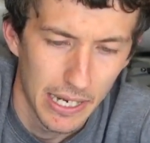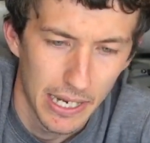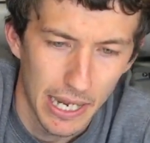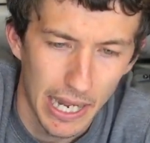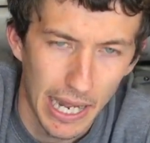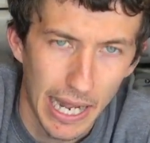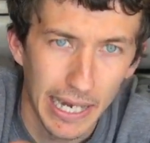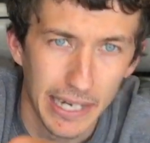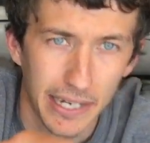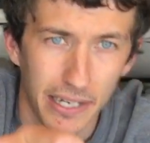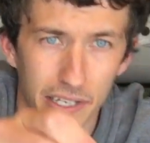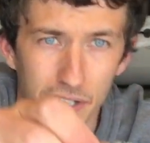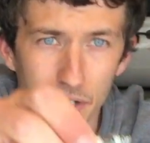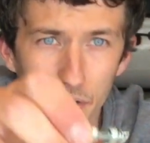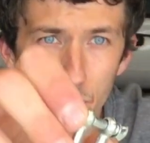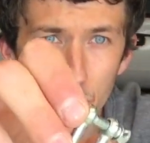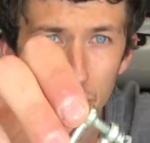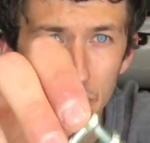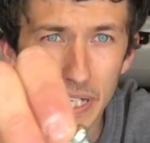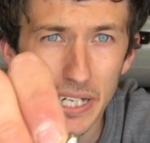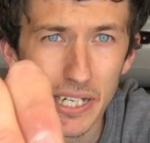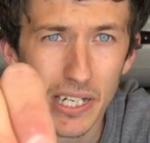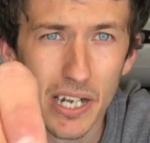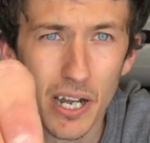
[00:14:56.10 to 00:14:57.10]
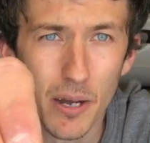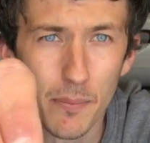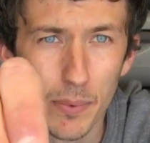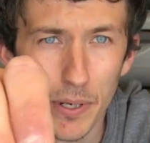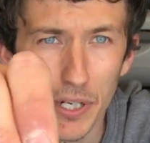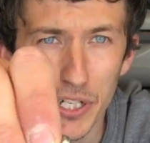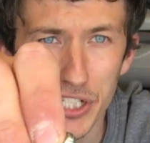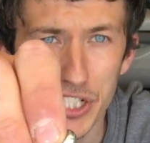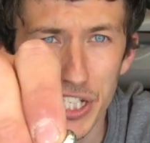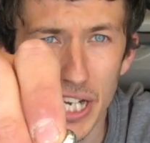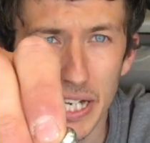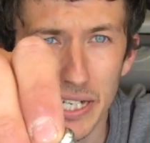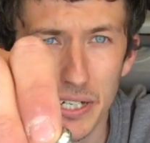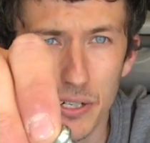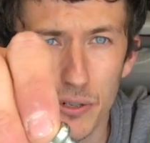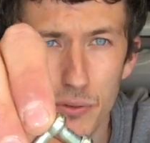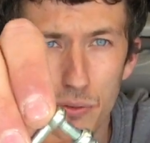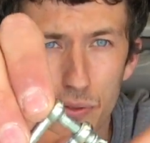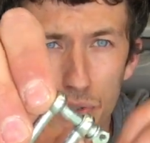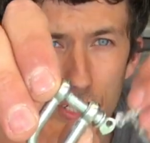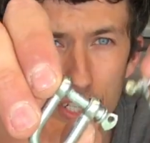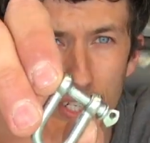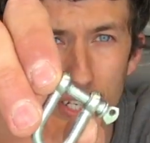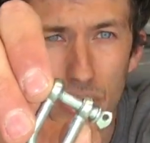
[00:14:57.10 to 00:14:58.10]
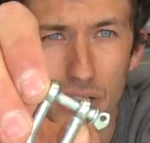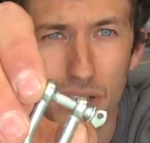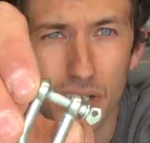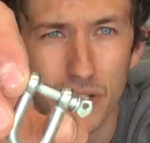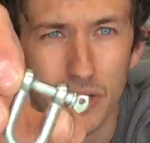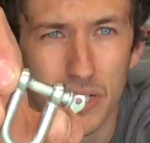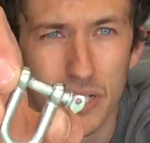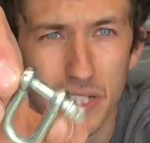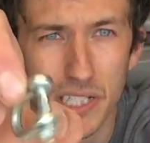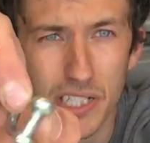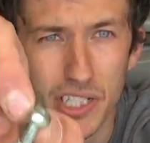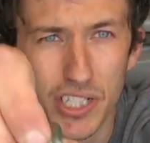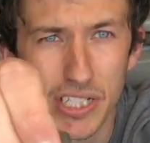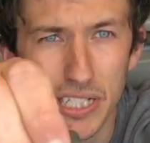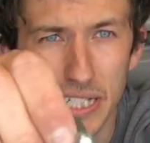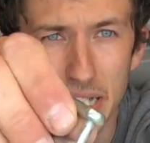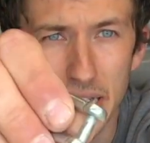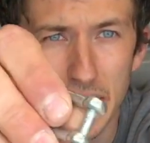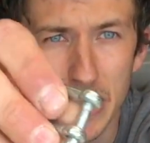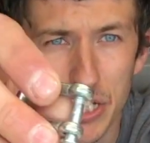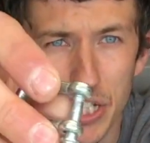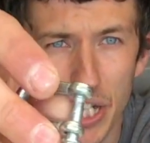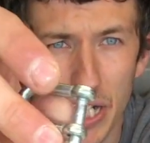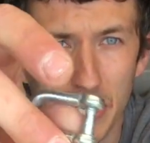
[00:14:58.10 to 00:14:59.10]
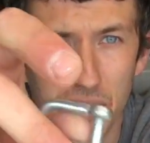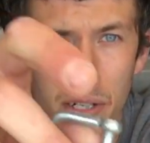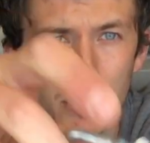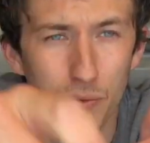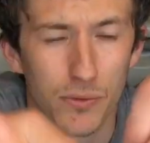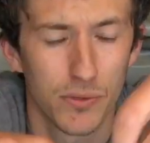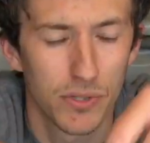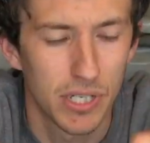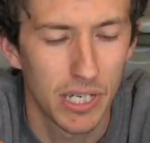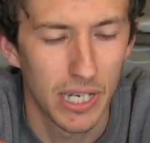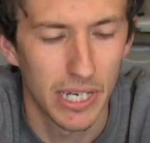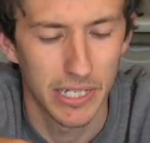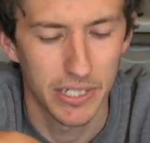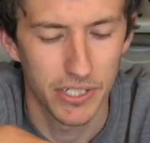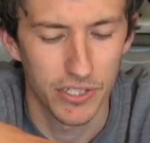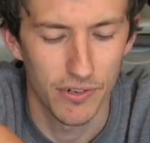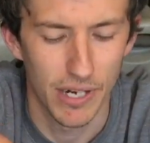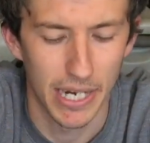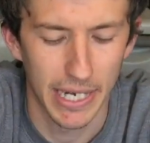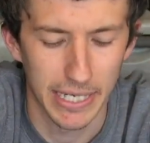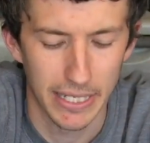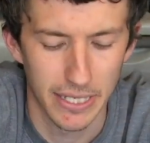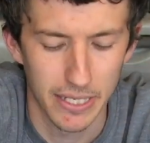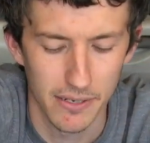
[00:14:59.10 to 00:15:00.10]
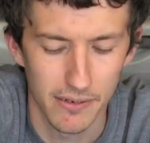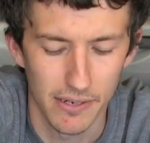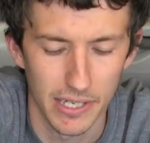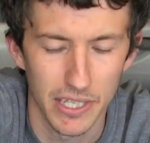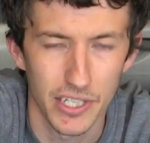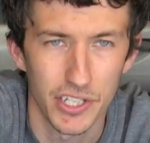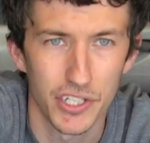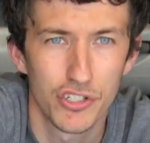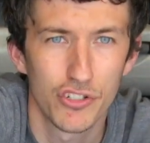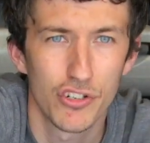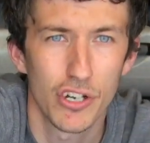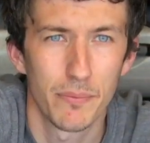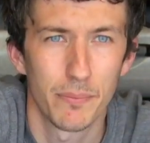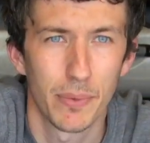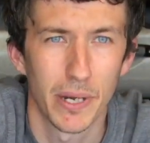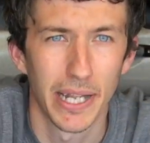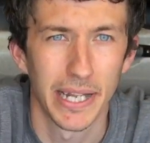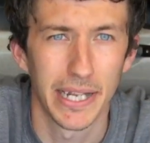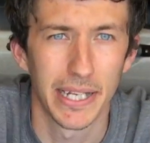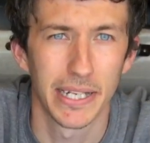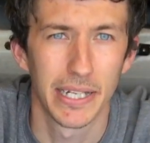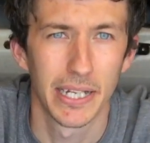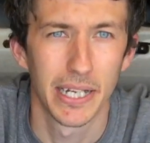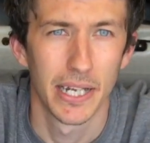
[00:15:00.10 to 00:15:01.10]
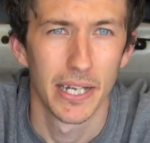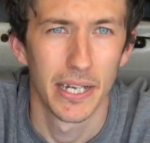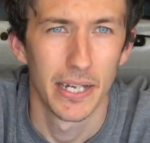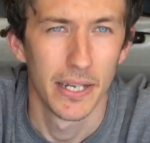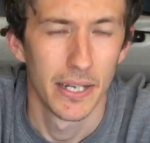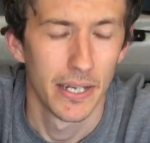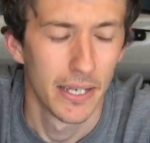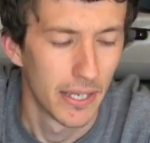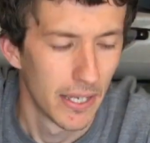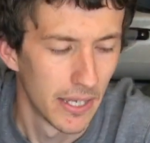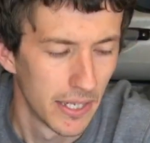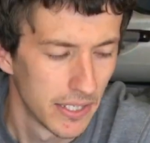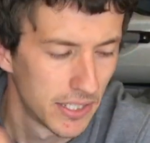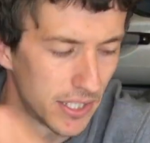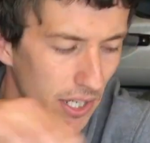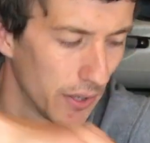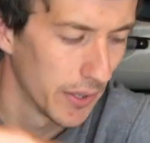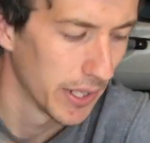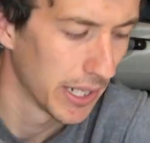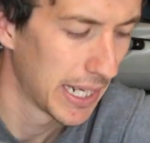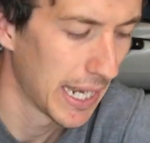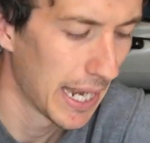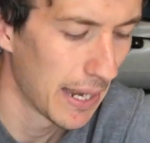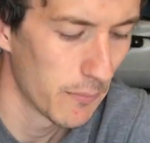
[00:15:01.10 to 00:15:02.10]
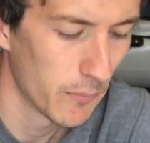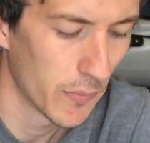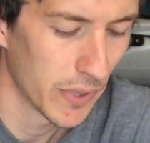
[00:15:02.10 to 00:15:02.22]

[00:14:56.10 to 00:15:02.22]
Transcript: And you'll need a couple of shackles. These are just D shackles, and your anchor and the trip link. So again,